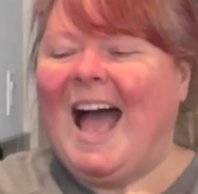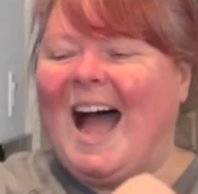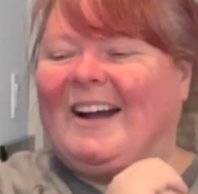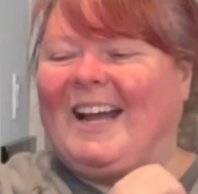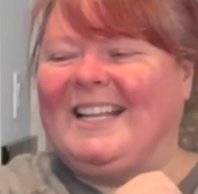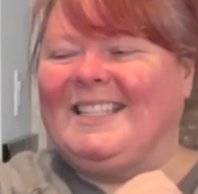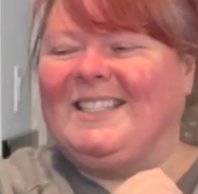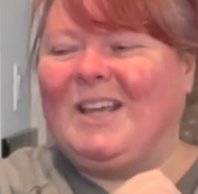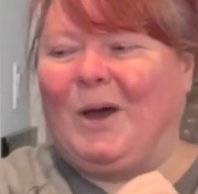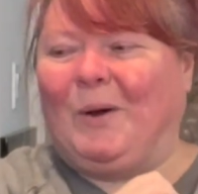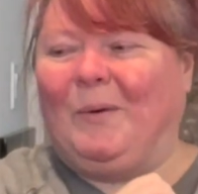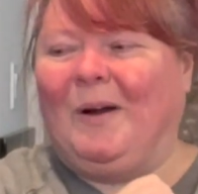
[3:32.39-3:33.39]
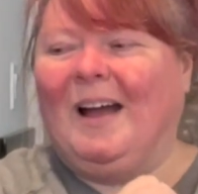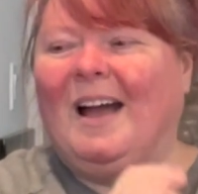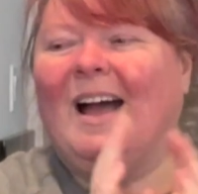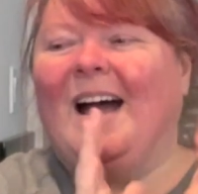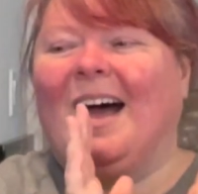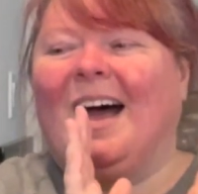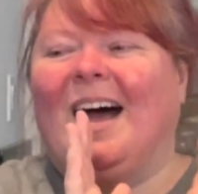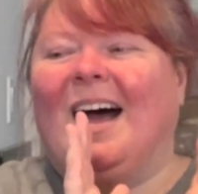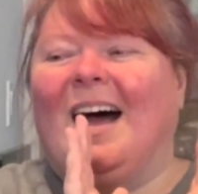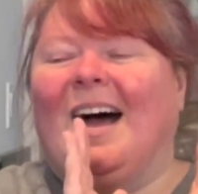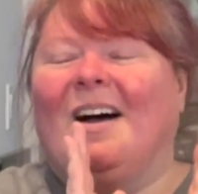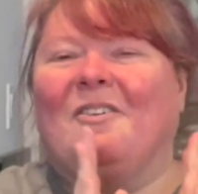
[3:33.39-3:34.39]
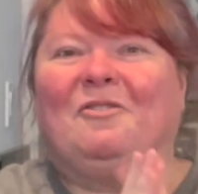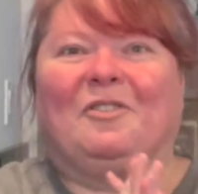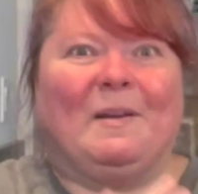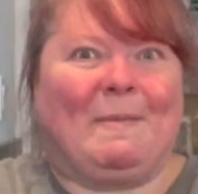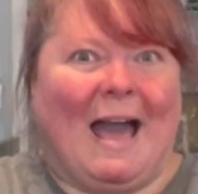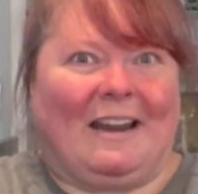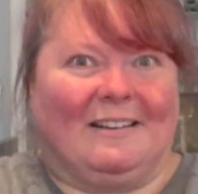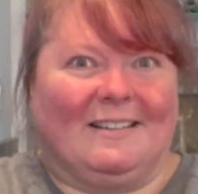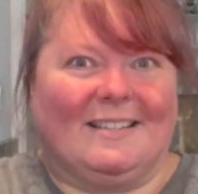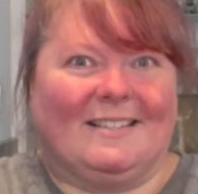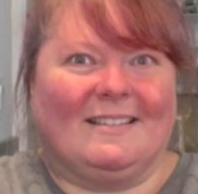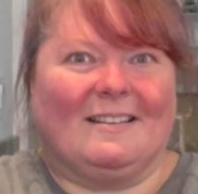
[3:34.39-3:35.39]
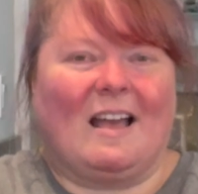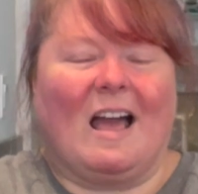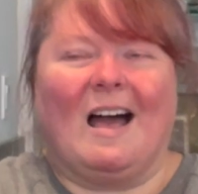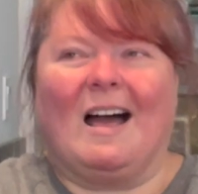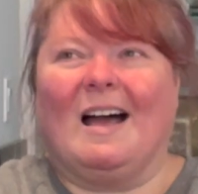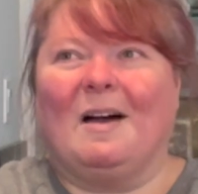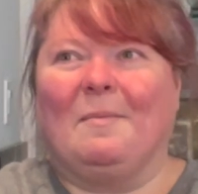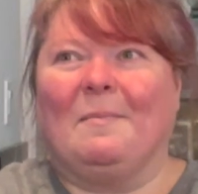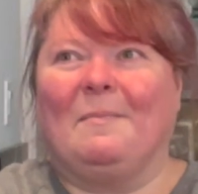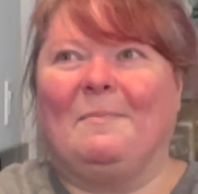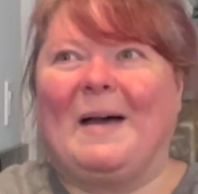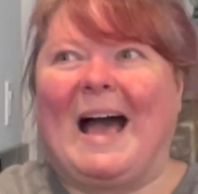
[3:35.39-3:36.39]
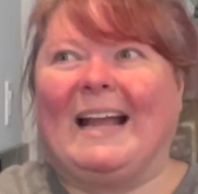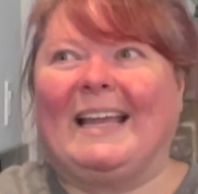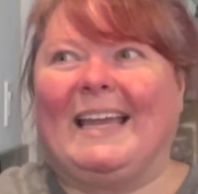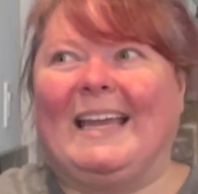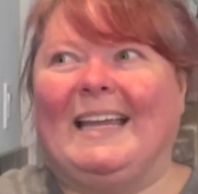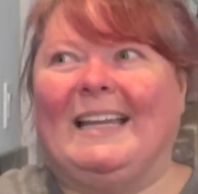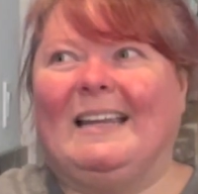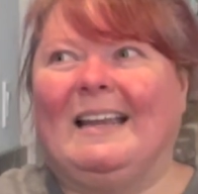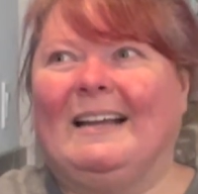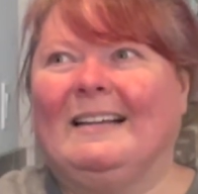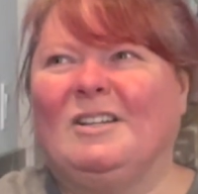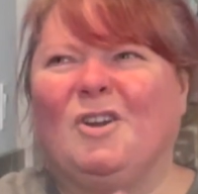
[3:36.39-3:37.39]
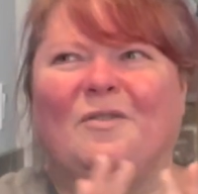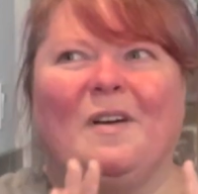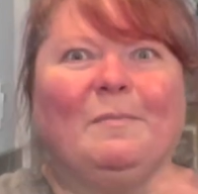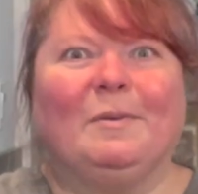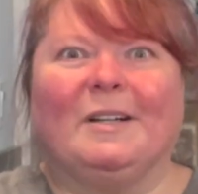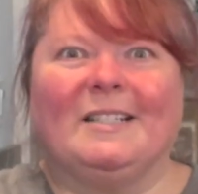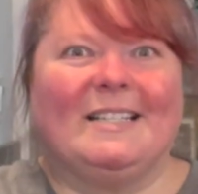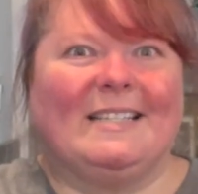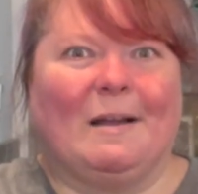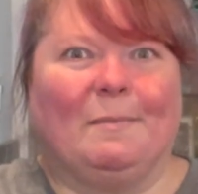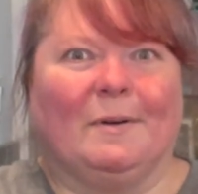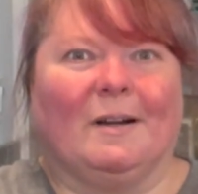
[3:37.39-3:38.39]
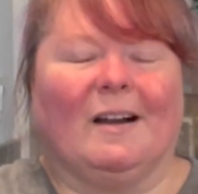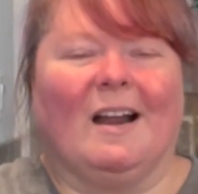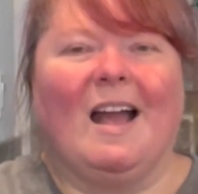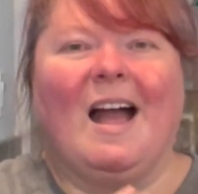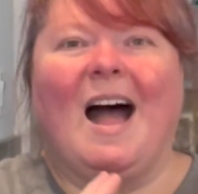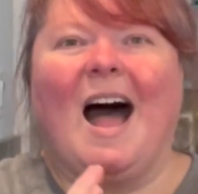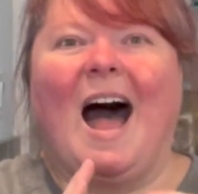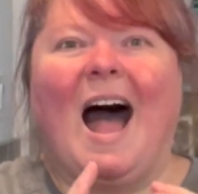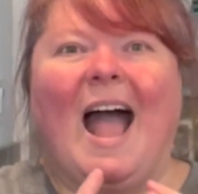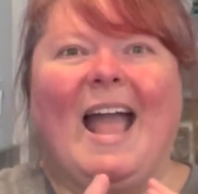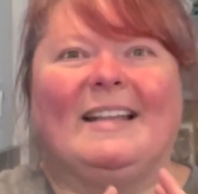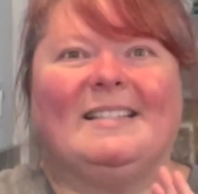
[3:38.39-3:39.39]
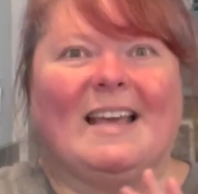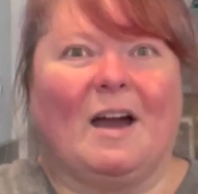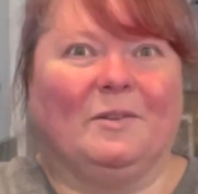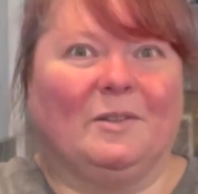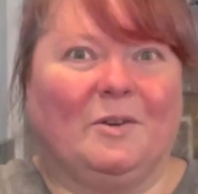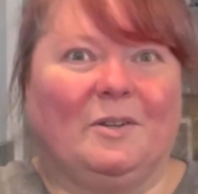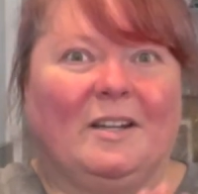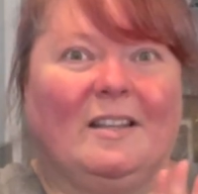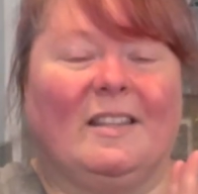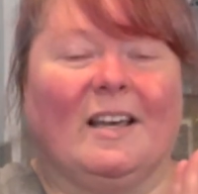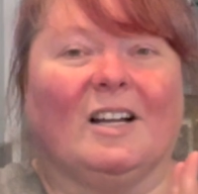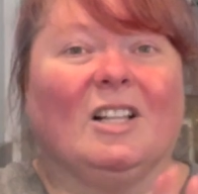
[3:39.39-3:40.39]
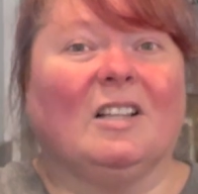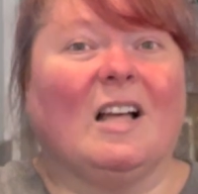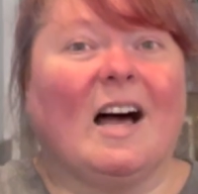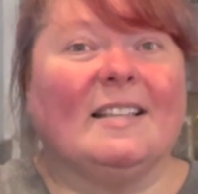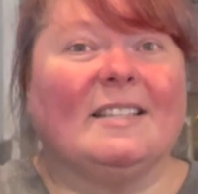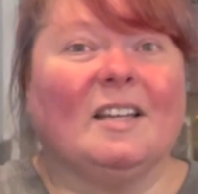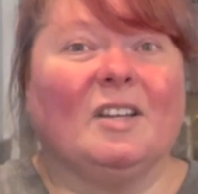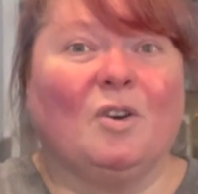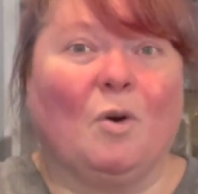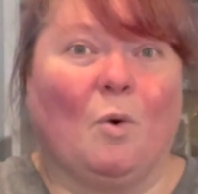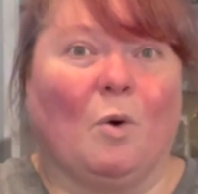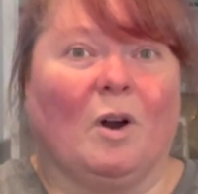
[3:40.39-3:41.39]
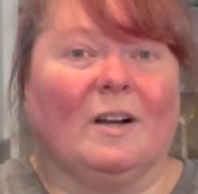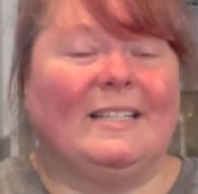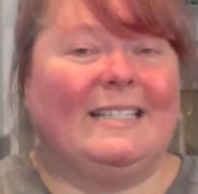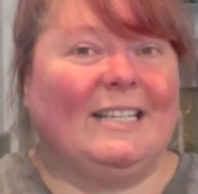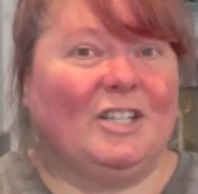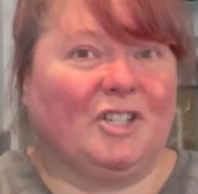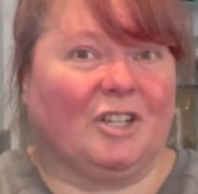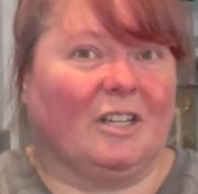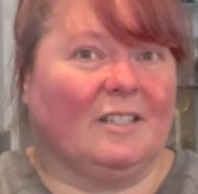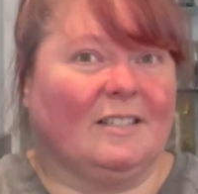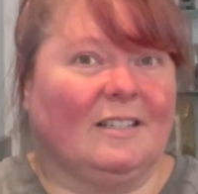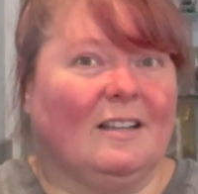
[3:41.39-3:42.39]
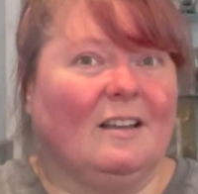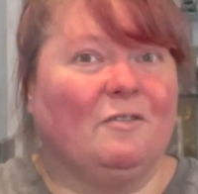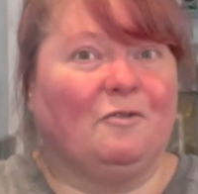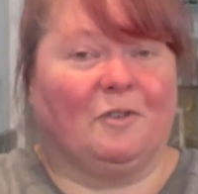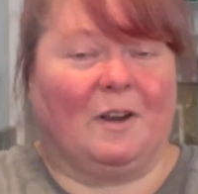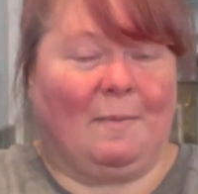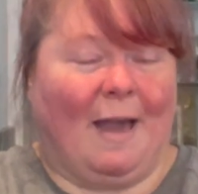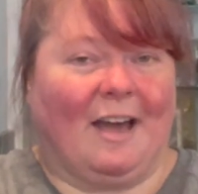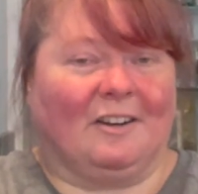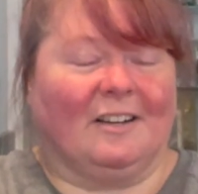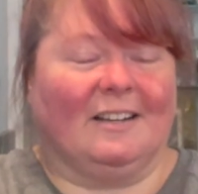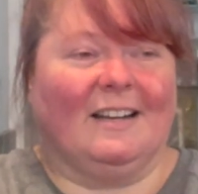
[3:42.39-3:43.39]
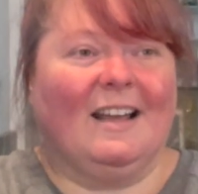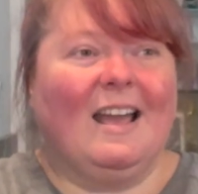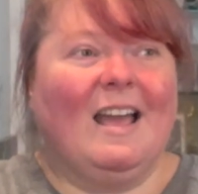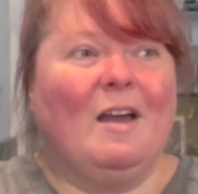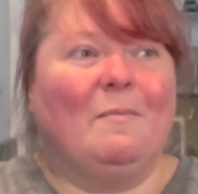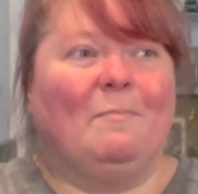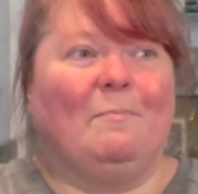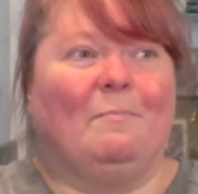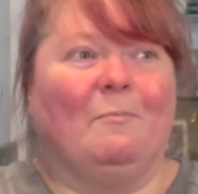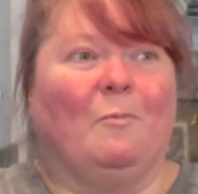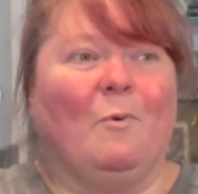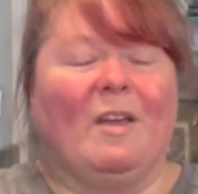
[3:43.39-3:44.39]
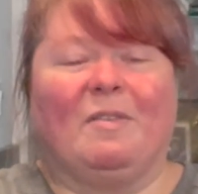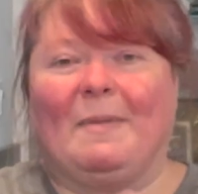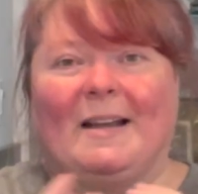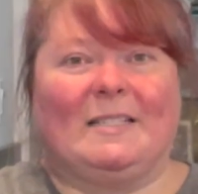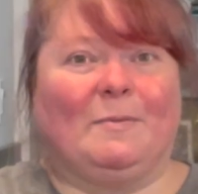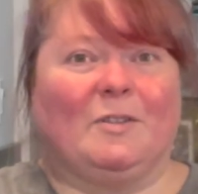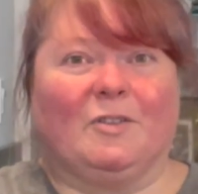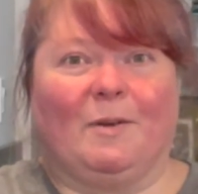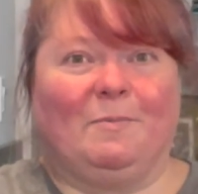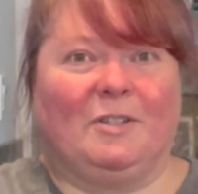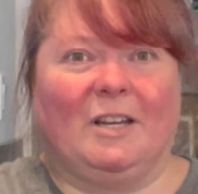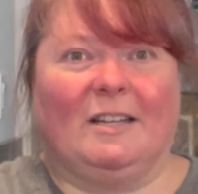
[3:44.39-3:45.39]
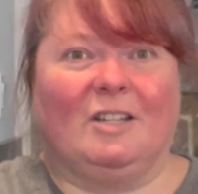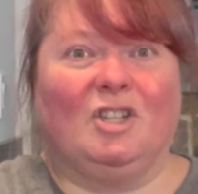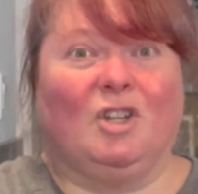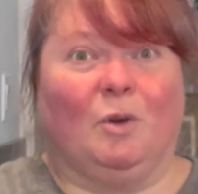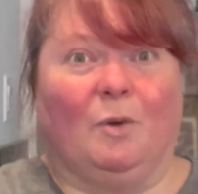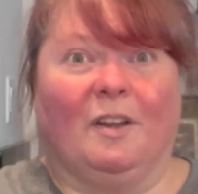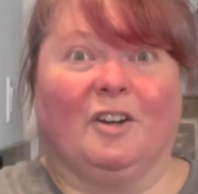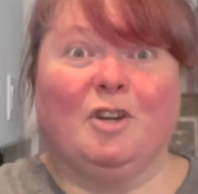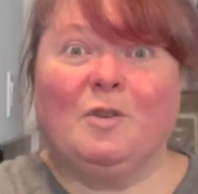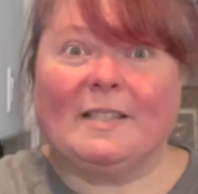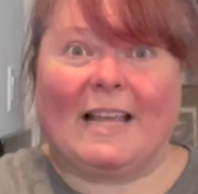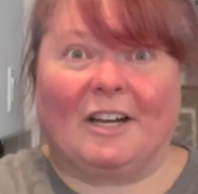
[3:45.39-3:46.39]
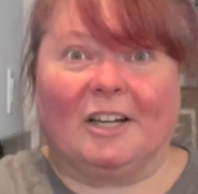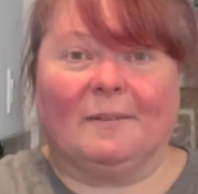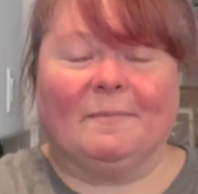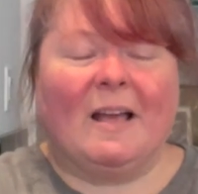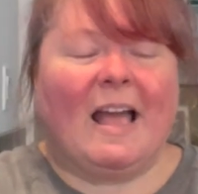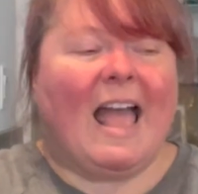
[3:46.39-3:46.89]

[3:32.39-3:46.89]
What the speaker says: All right, so free patterns. Back in November or December, I had downloaded the Closet Core t-shirt free pattern with my subscription to their newsletter.